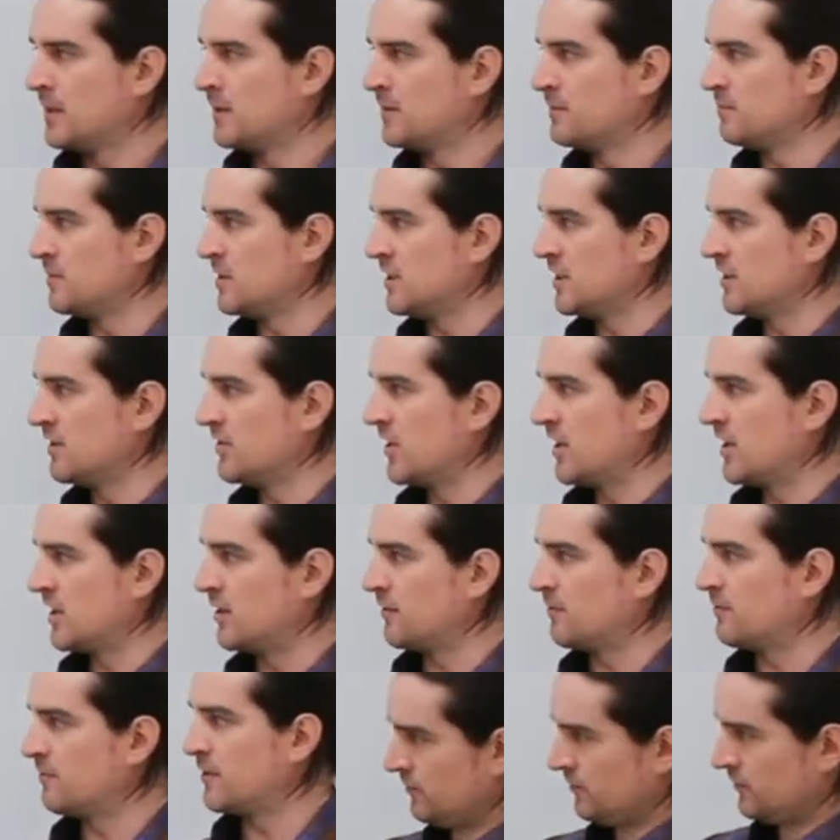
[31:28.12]
Meaning that
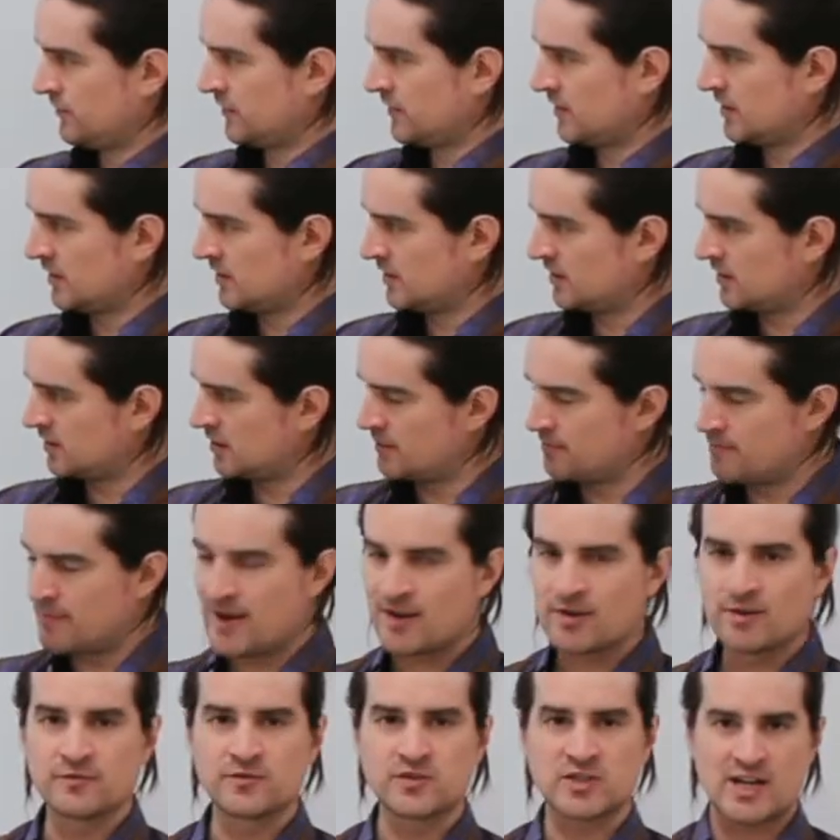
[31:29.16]
if the
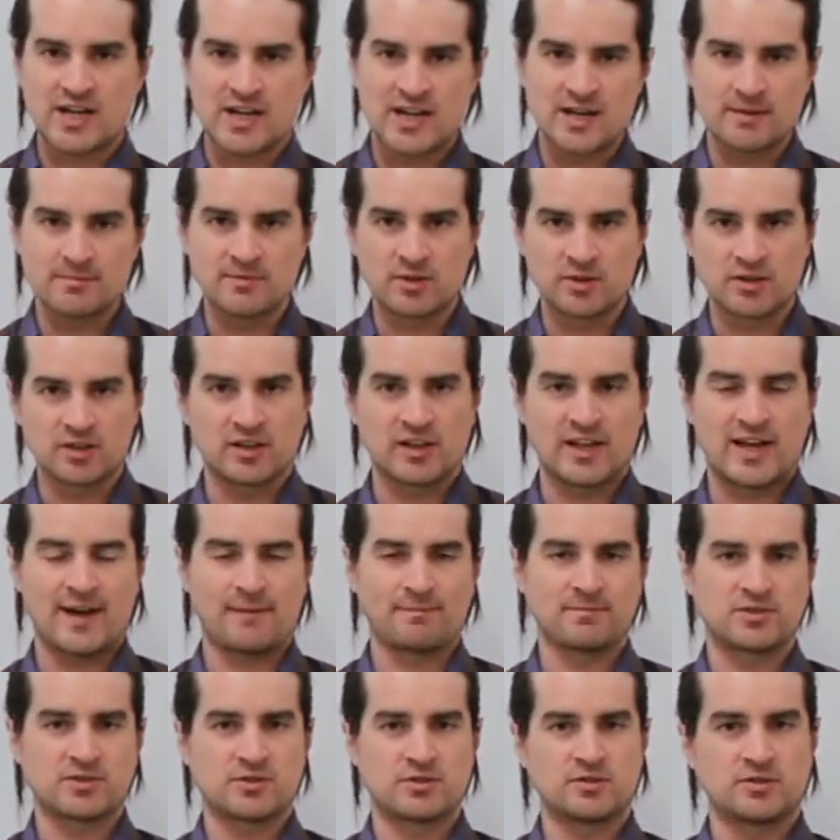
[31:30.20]
amount of time that
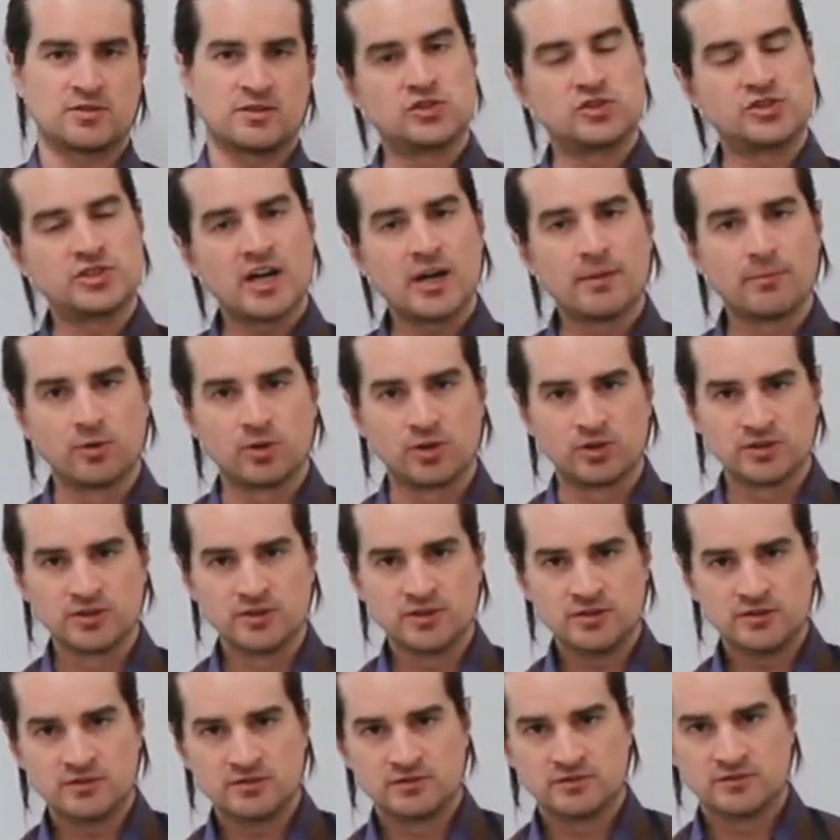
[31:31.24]
elapsed doubled,
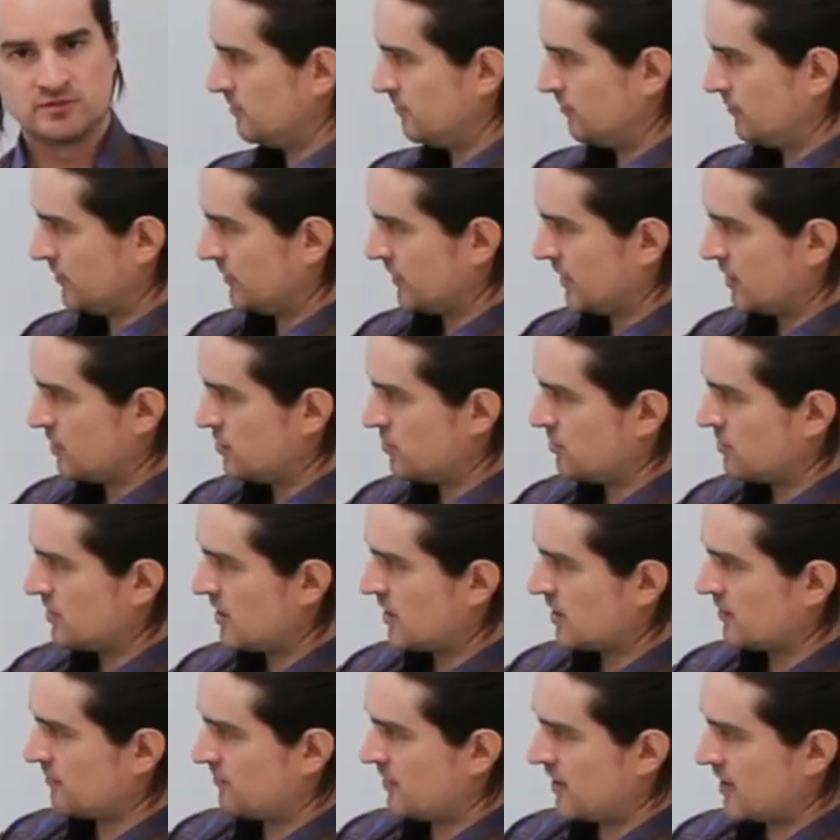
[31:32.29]
then you'd
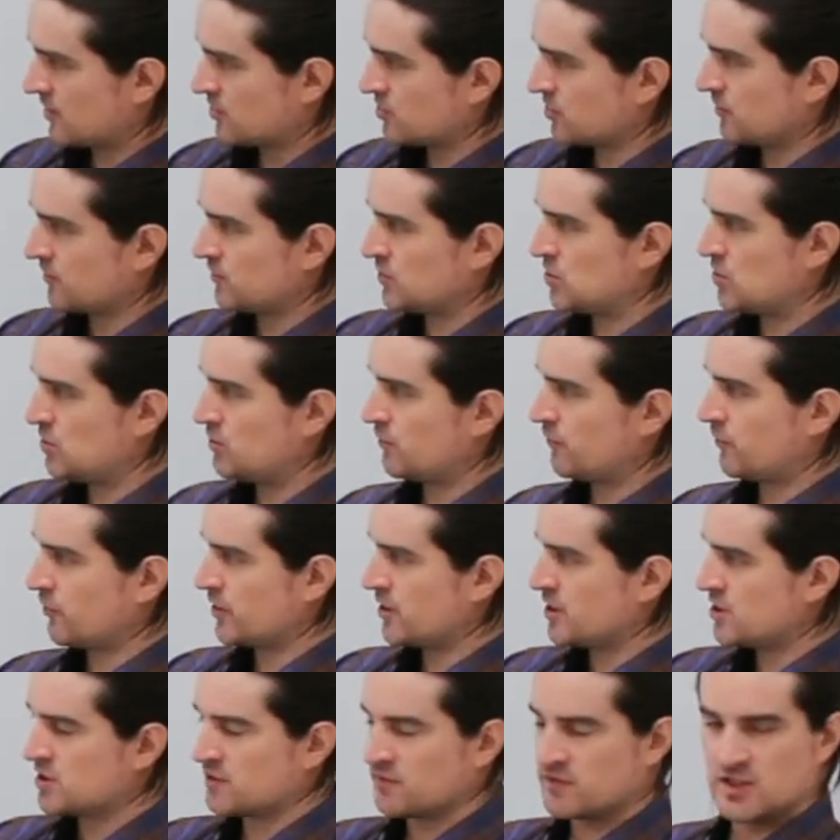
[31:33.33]
get a factor of two for
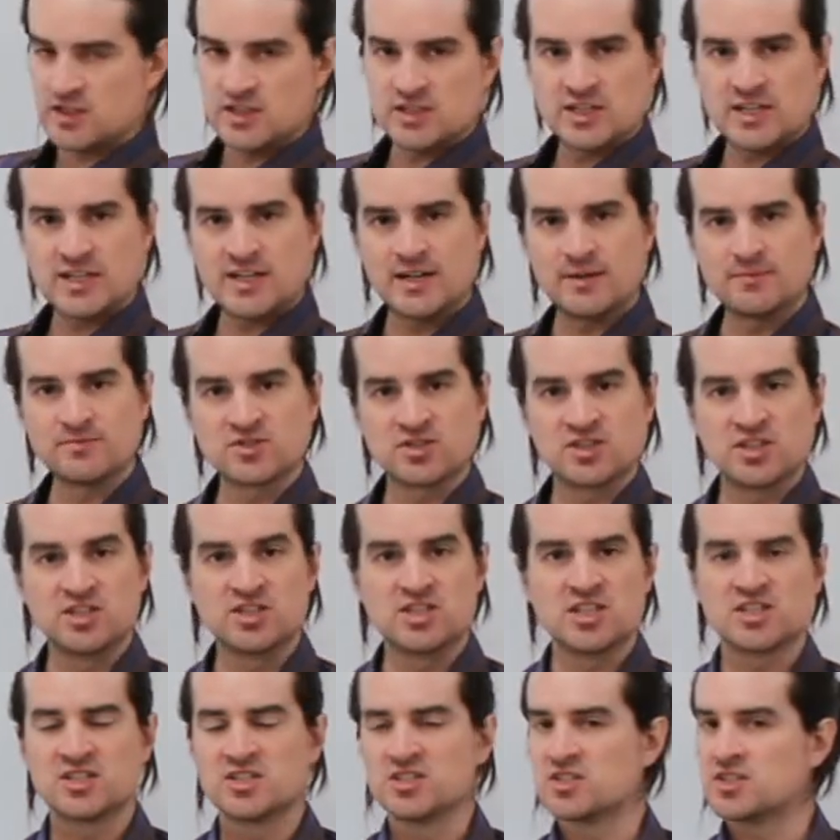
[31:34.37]
each of these times, the
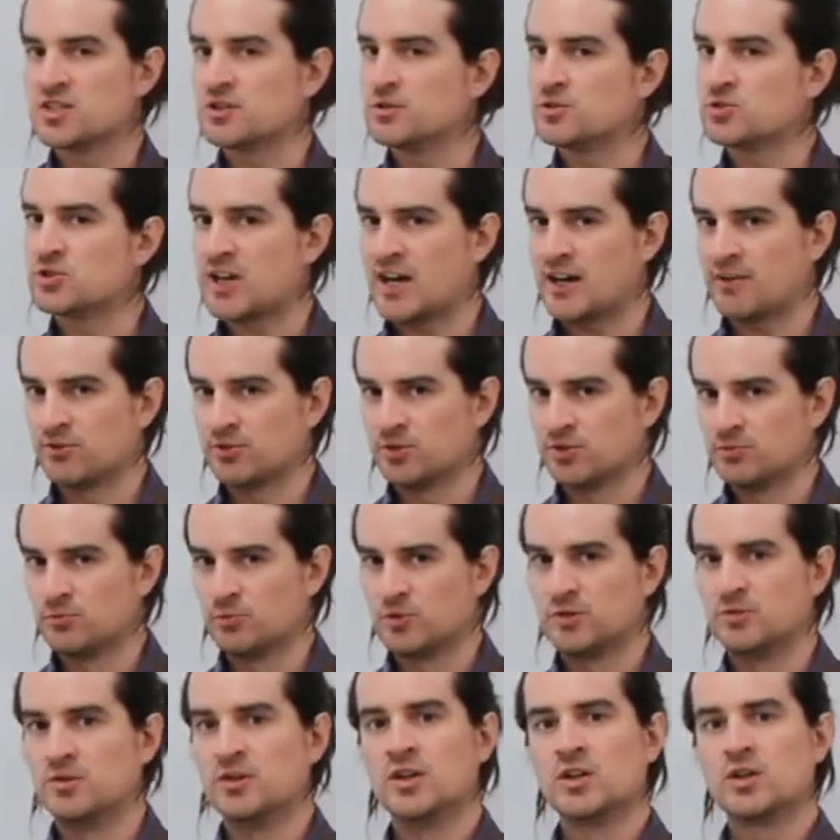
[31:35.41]
distance they traveled
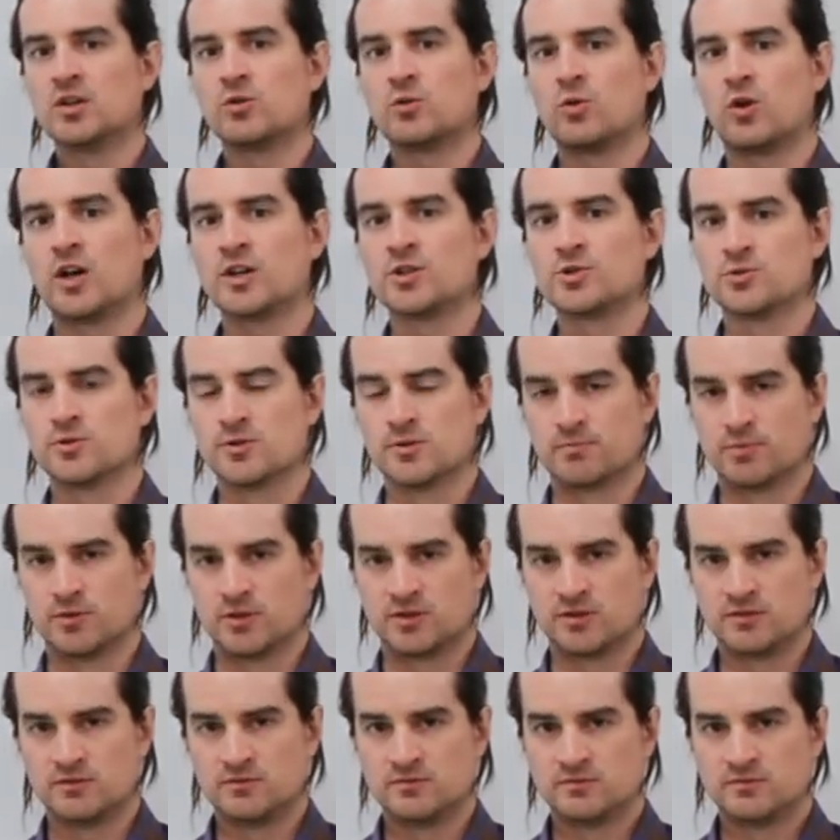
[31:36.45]
would quadruple.